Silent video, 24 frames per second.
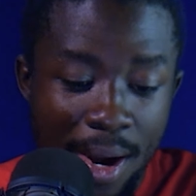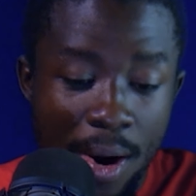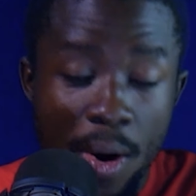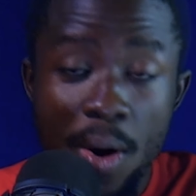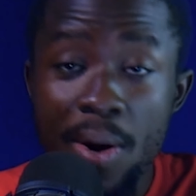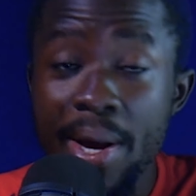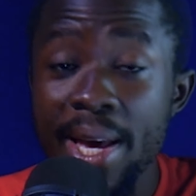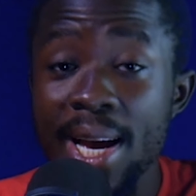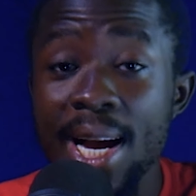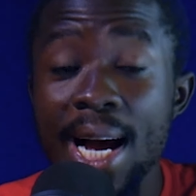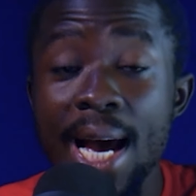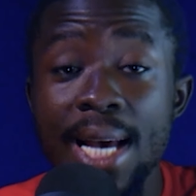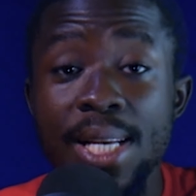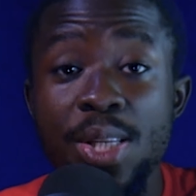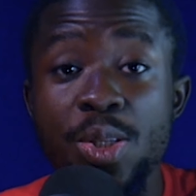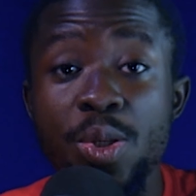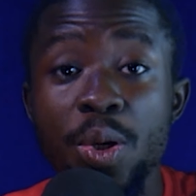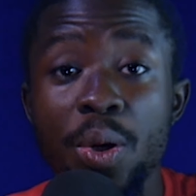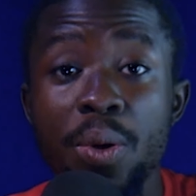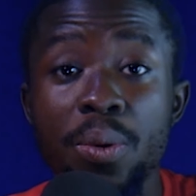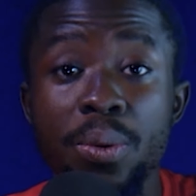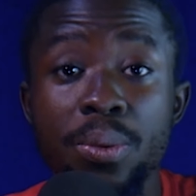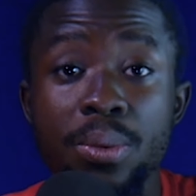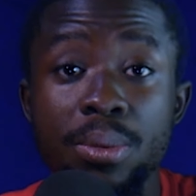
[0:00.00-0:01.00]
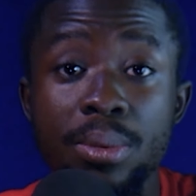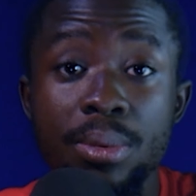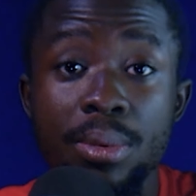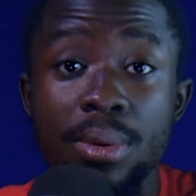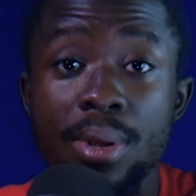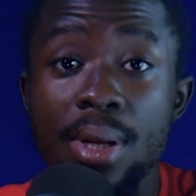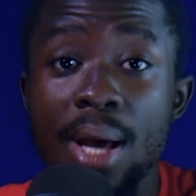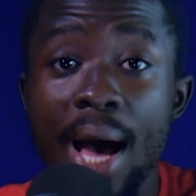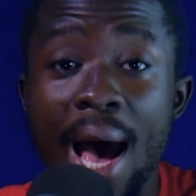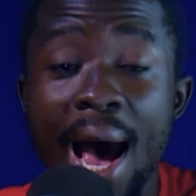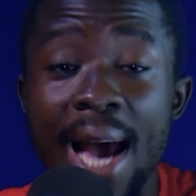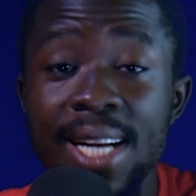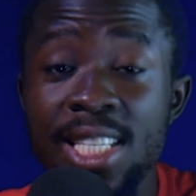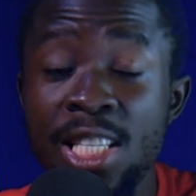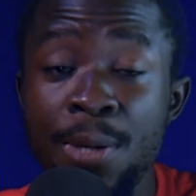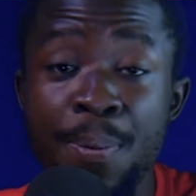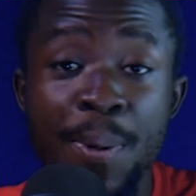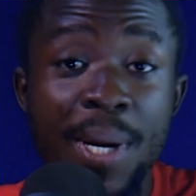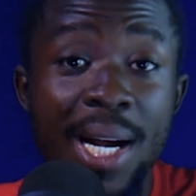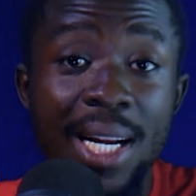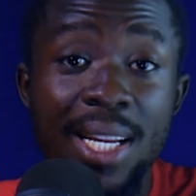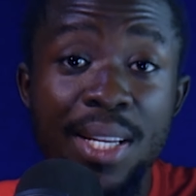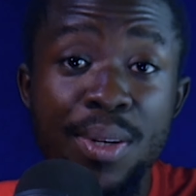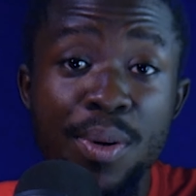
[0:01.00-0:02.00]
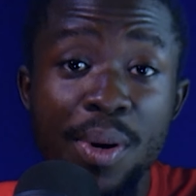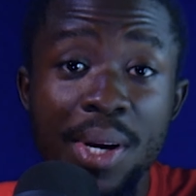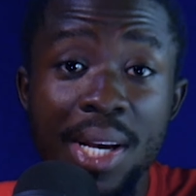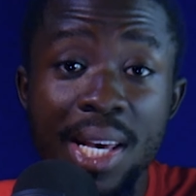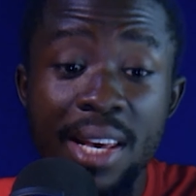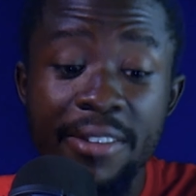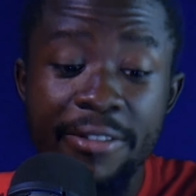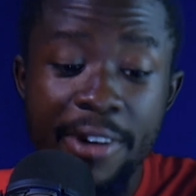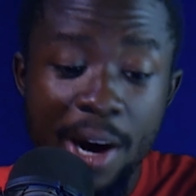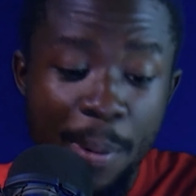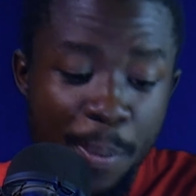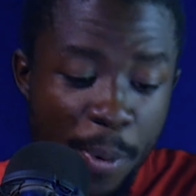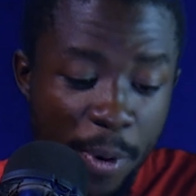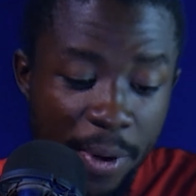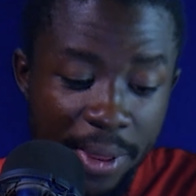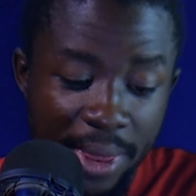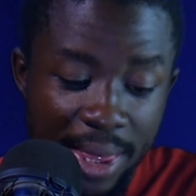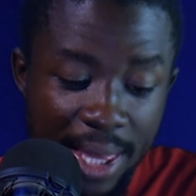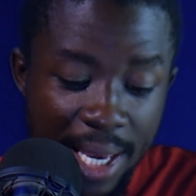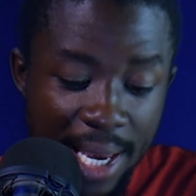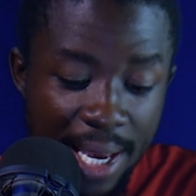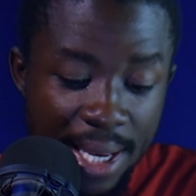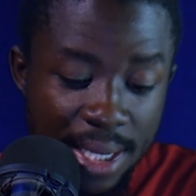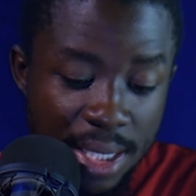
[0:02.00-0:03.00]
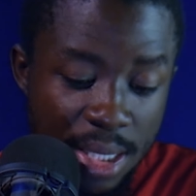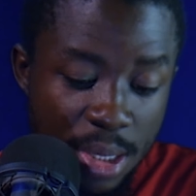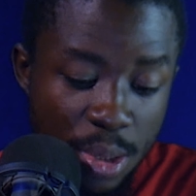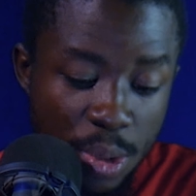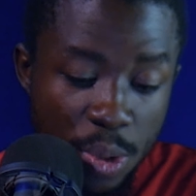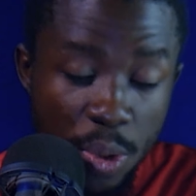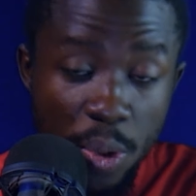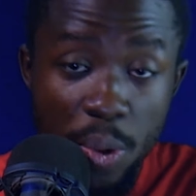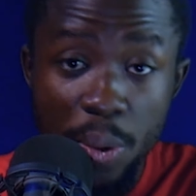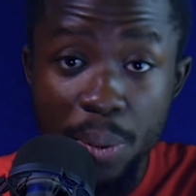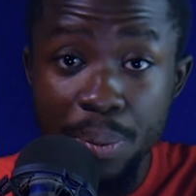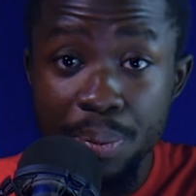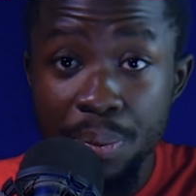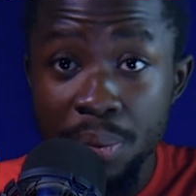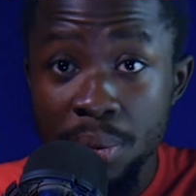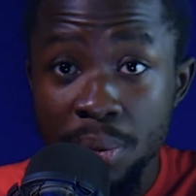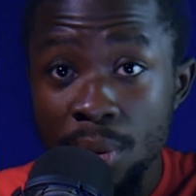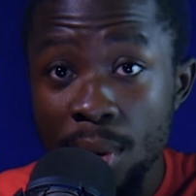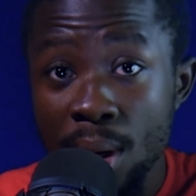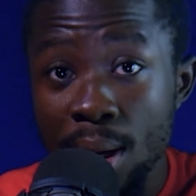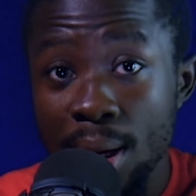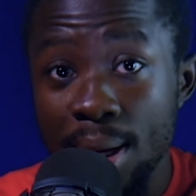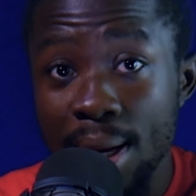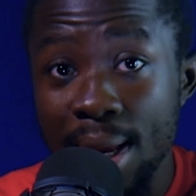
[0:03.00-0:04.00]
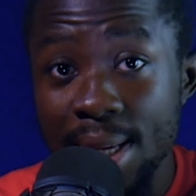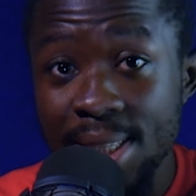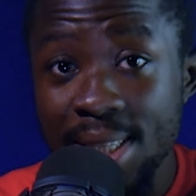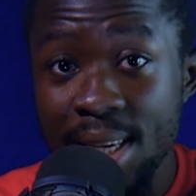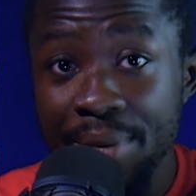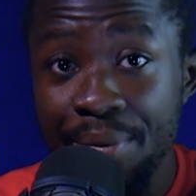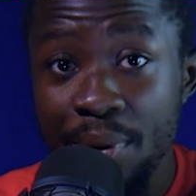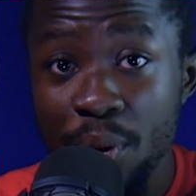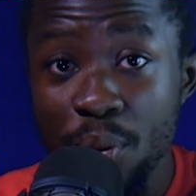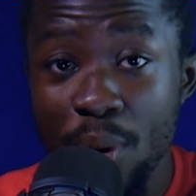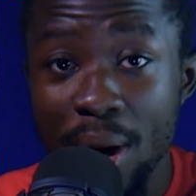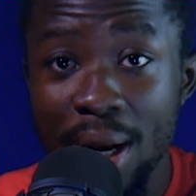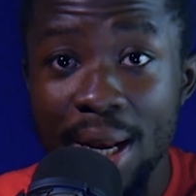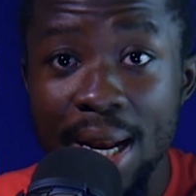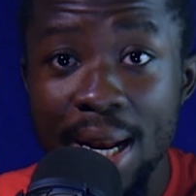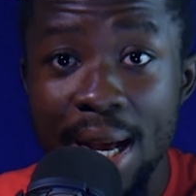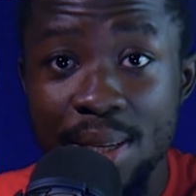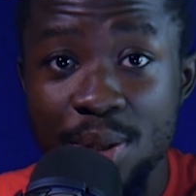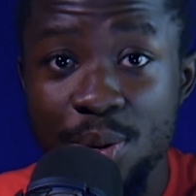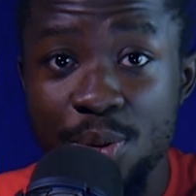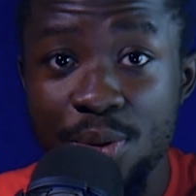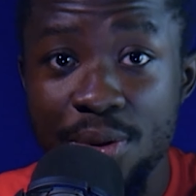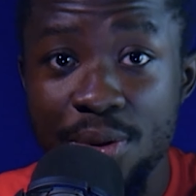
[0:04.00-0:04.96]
Okay, guys, so I typically don't give up on things, so let's give it one last